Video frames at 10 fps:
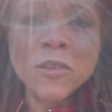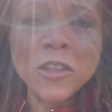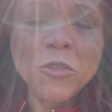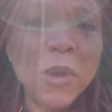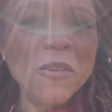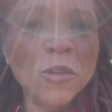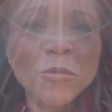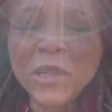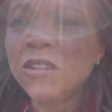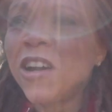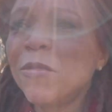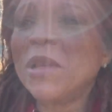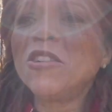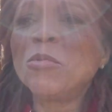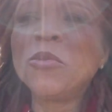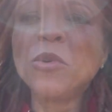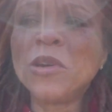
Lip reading: You may have heard me talk about this before.